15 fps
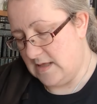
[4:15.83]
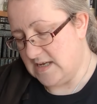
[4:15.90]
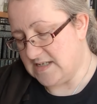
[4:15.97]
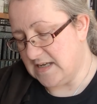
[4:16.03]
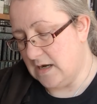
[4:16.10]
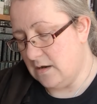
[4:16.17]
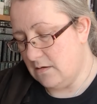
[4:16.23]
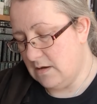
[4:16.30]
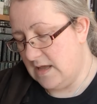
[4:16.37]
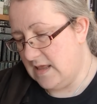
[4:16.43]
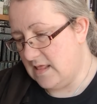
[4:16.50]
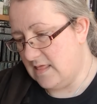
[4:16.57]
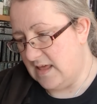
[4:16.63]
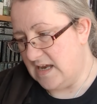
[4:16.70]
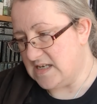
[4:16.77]
there's a lot
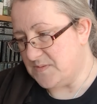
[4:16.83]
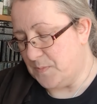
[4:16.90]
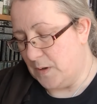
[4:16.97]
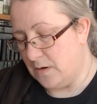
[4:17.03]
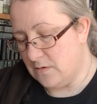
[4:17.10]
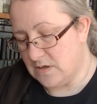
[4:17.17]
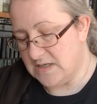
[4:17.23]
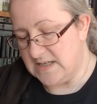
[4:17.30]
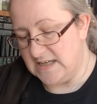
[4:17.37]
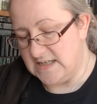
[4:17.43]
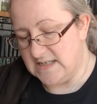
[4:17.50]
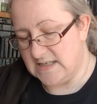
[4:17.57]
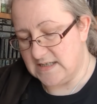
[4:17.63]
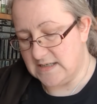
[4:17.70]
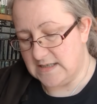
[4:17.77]
in this box.
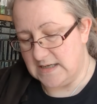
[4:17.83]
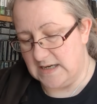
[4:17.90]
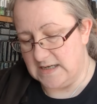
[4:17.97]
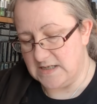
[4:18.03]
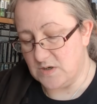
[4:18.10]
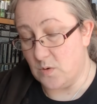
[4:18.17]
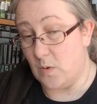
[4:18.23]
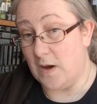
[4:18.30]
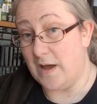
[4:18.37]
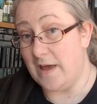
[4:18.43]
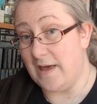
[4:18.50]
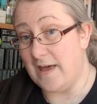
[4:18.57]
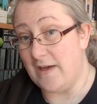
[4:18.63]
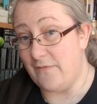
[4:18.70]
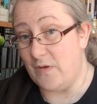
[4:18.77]
It's it's quite a
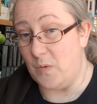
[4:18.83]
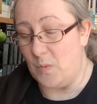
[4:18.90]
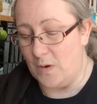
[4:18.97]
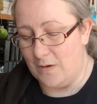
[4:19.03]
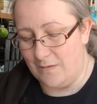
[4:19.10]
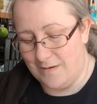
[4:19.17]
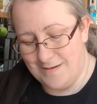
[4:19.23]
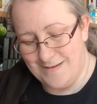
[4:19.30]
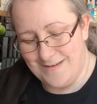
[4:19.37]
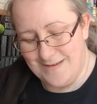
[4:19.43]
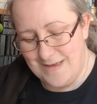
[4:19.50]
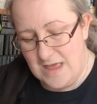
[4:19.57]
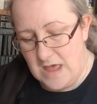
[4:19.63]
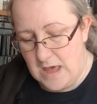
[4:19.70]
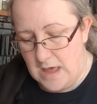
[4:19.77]
heavy one.
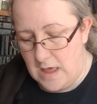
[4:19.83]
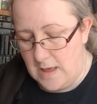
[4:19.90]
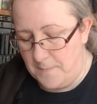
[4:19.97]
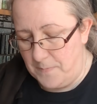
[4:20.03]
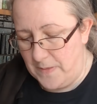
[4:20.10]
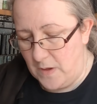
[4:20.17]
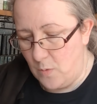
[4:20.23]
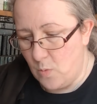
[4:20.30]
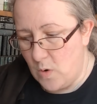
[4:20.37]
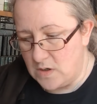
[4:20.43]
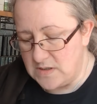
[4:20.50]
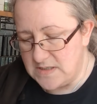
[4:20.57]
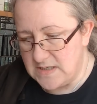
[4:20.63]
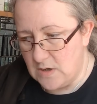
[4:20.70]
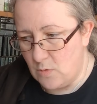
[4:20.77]
Um, it
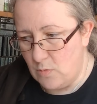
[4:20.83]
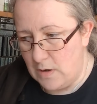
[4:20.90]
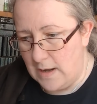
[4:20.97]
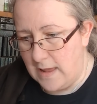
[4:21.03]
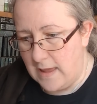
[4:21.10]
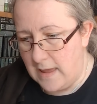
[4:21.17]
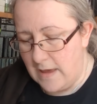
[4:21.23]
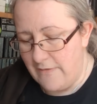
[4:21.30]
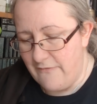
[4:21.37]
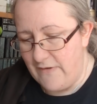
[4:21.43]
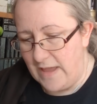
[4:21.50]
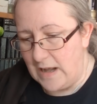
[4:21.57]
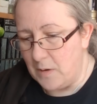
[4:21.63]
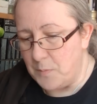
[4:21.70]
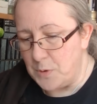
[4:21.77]
was only
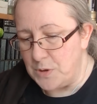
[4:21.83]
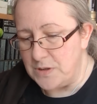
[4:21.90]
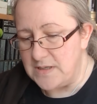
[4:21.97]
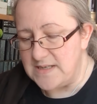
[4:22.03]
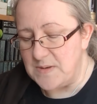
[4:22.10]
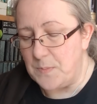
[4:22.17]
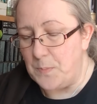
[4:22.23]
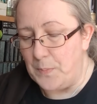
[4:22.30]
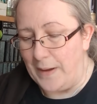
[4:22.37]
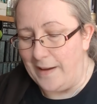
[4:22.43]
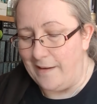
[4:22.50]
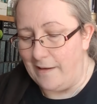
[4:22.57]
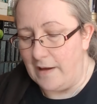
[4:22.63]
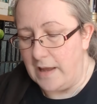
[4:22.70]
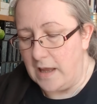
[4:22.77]
available to
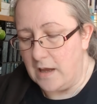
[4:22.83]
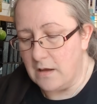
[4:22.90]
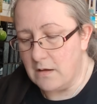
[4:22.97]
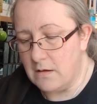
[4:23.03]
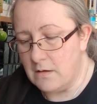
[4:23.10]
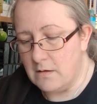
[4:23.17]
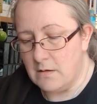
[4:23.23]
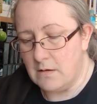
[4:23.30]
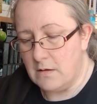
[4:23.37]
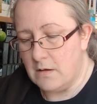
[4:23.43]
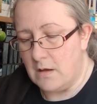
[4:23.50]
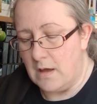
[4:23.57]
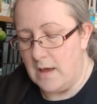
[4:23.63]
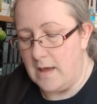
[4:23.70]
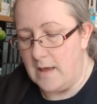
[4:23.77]
buy
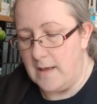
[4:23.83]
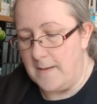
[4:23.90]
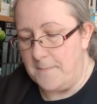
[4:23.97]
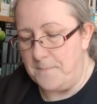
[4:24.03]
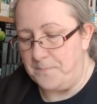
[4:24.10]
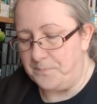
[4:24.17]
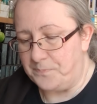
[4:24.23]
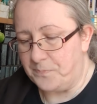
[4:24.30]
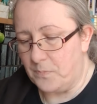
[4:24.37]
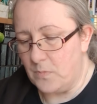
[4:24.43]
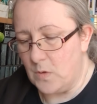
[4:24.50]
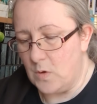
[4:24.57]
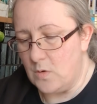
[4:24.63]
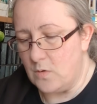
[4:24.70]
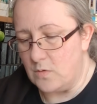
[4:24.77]
um,
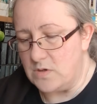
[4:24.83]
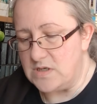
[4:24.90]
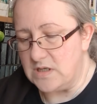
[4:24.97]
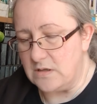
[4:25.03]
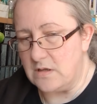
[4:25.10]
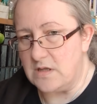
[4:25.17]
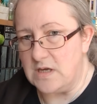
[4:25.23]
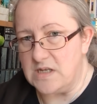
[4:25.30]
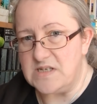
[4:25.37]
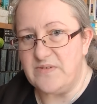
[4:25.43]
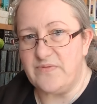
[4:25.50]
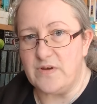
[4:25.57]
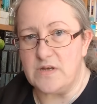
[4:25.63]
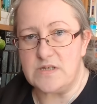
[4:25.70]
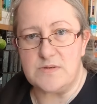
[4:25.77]
until the
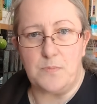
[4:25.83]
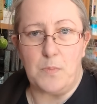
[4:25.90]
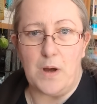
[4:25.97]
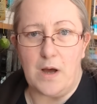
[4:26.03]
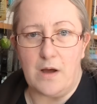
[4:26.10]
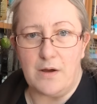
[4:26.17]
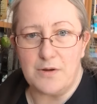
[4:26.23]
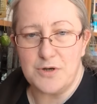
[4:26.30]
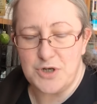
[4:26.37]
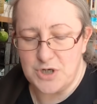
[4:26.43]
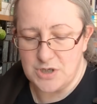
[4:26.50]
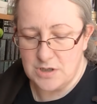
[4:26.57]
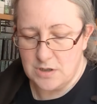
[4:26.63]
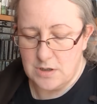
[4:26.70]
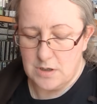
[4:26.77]
31st
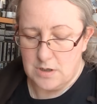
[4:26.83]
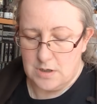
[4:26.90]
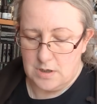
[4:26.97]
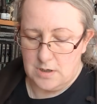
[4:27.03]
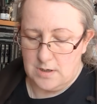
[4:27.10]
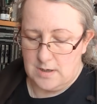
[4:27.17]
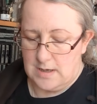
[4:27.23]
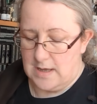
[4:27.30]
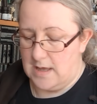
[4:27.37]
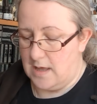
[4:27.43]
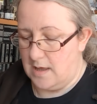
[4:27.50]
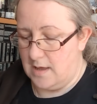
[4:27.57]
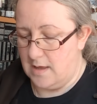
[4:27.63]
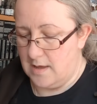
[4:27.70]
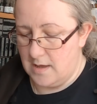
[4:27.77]
March.
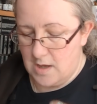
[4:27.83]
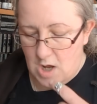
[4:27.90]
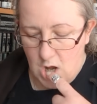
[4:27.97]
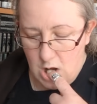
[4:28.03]
Uh,